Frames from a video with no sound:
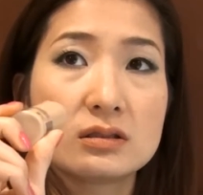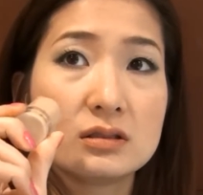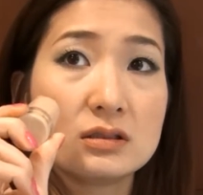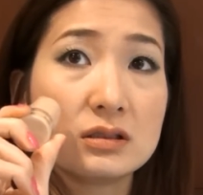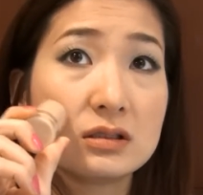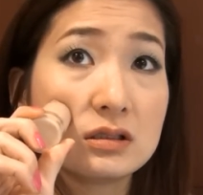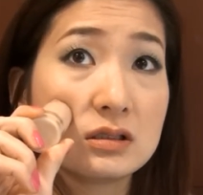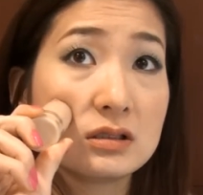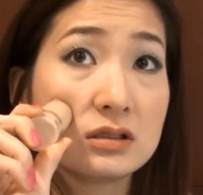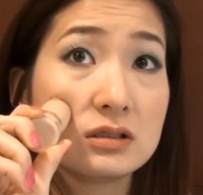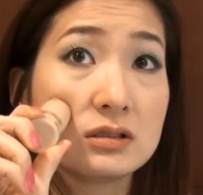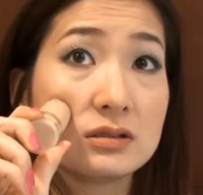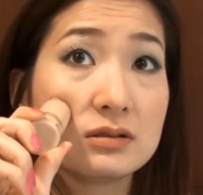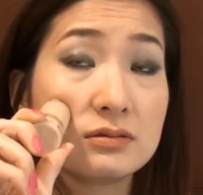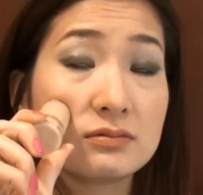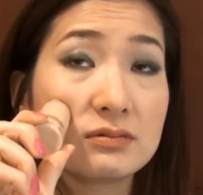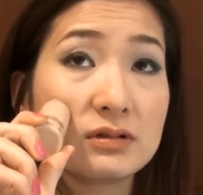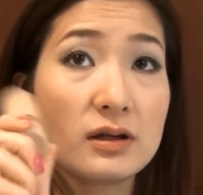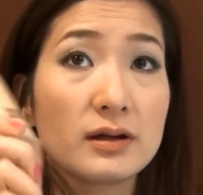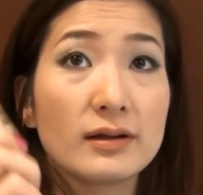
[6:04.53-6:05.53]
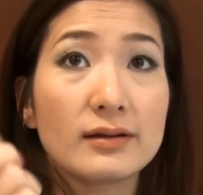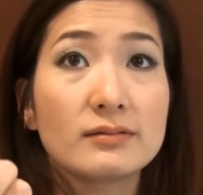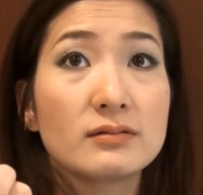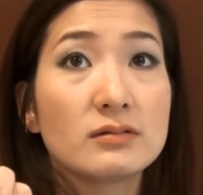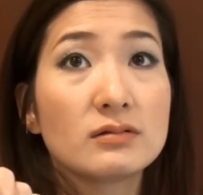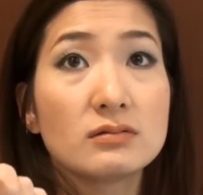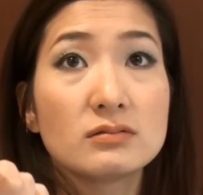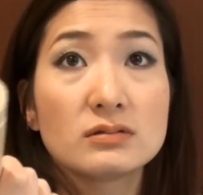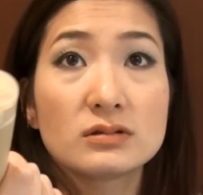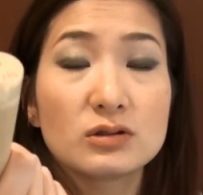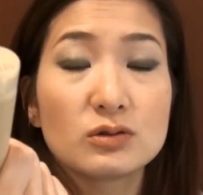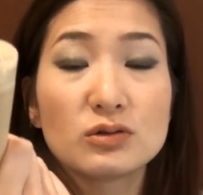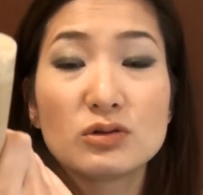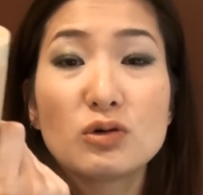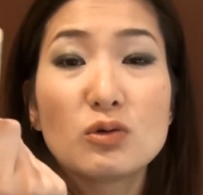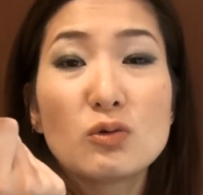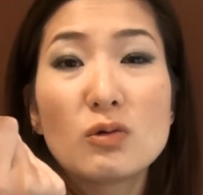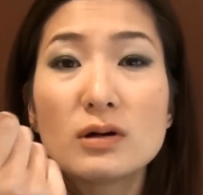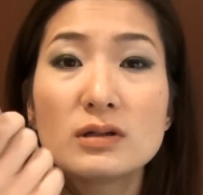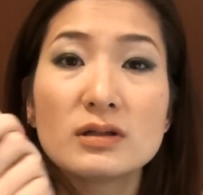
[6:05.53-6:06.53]
Yeah, so
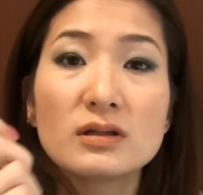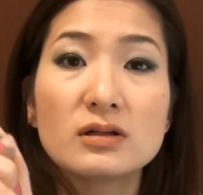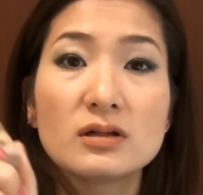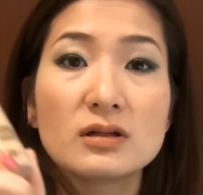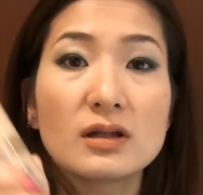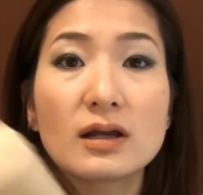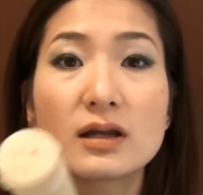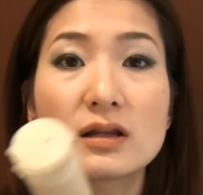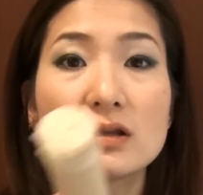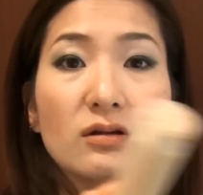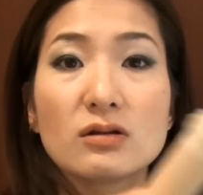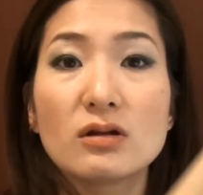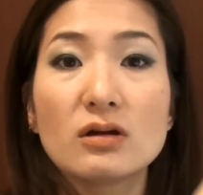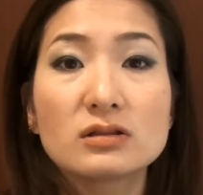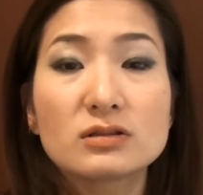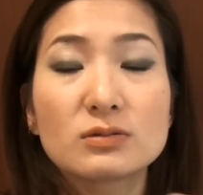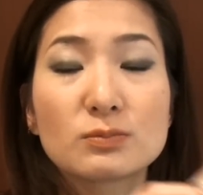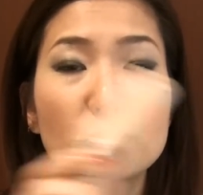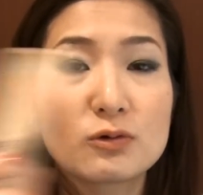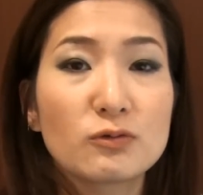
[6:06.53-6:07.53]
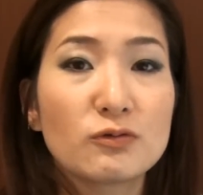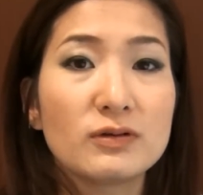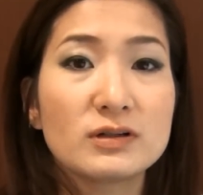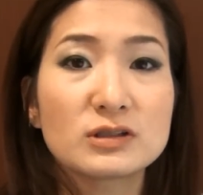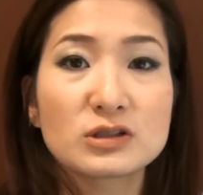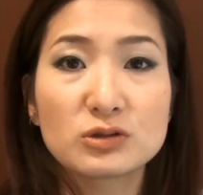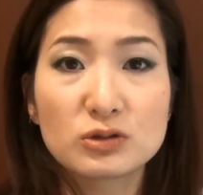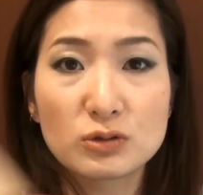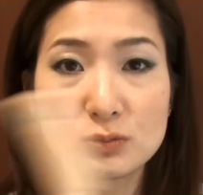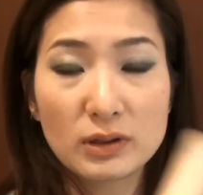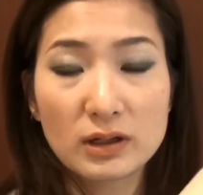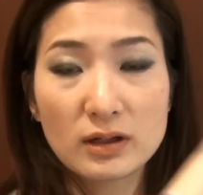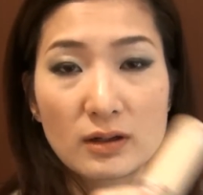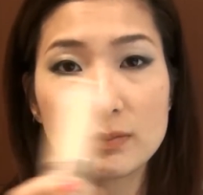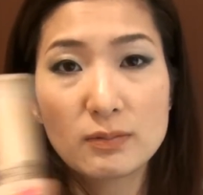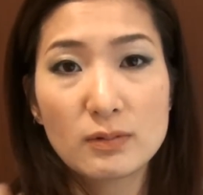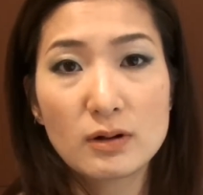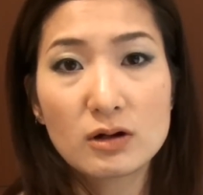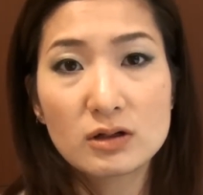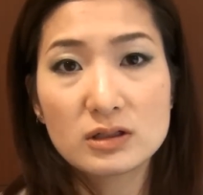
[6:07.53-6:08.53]
no wonder like lots of professional
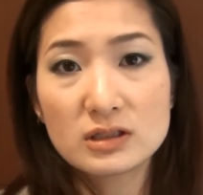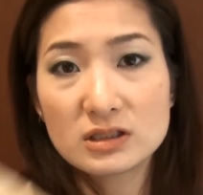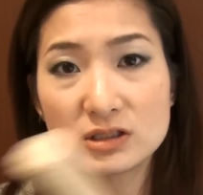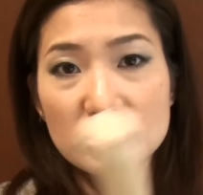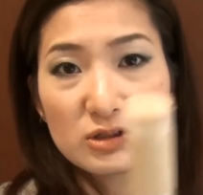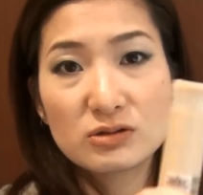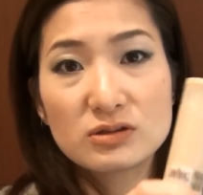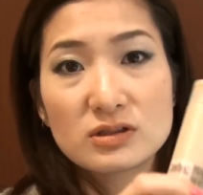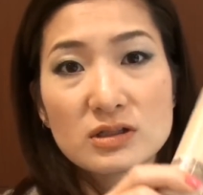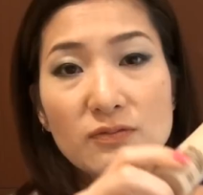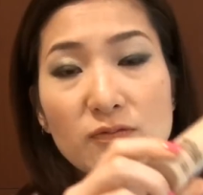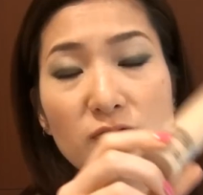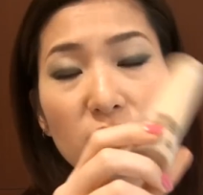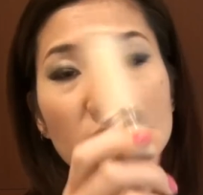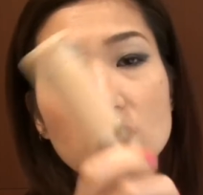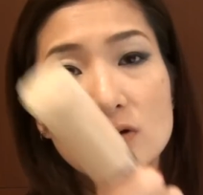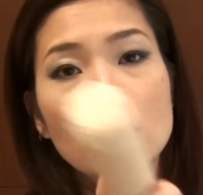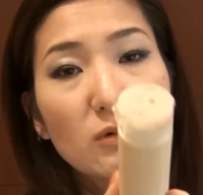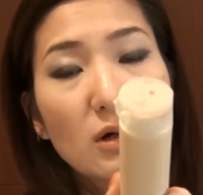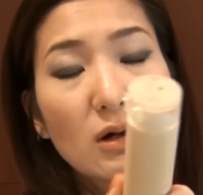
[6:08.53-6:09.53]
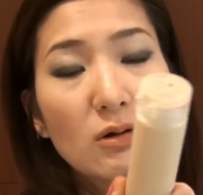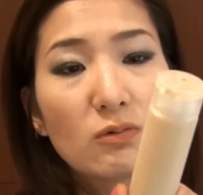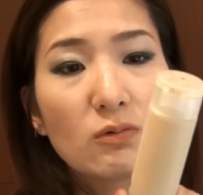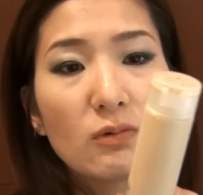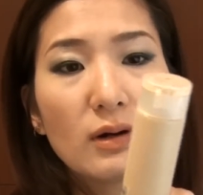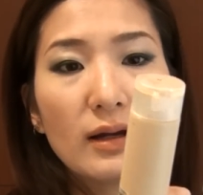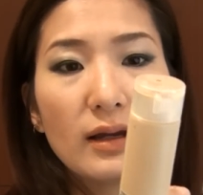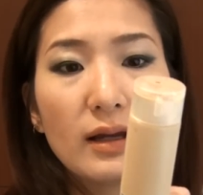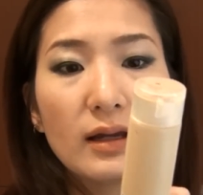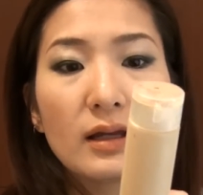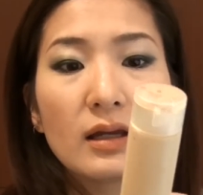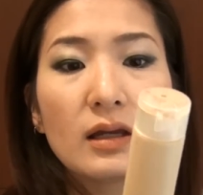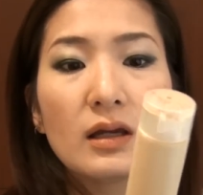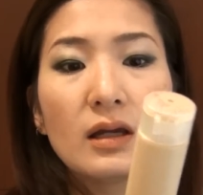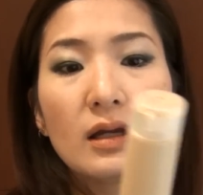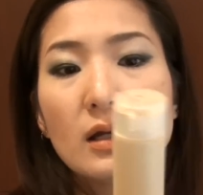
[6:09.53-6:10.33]
makeup artists use it for a runway.